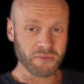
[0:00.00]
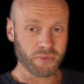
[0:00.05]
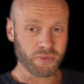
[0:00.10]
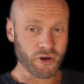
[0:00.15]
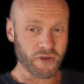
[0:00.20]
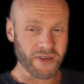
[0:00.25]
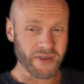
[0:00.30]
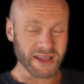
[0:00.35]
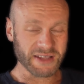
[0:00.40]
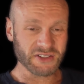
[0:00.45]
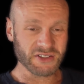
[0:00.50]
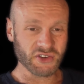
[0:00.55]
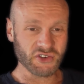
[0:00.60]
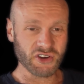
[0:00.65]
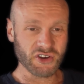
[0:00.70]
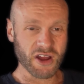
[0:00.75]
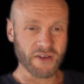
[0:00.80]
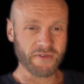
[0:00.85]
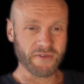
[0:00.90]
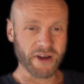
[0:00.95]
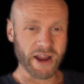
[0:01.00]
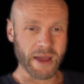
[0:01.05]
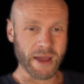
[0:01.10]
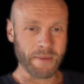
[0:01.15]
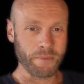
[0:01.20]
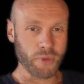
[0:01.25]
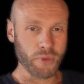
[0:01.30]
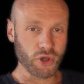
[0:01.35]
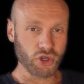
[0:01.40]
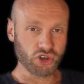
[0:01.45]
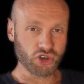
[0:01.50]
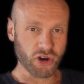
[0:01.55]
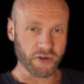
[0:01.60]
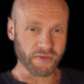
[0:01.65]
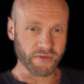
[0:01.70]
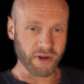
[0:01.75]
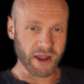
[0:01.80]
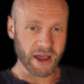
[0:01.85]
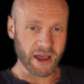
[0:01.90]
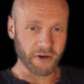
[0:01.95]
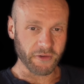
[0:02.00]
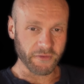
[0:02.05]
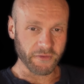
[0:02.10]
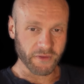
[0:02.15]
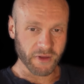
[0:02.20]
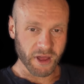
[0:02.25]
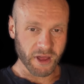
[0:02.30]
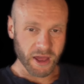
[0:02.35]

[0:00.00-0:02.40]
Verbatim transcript: improve exercise recovery, and boost your overall health.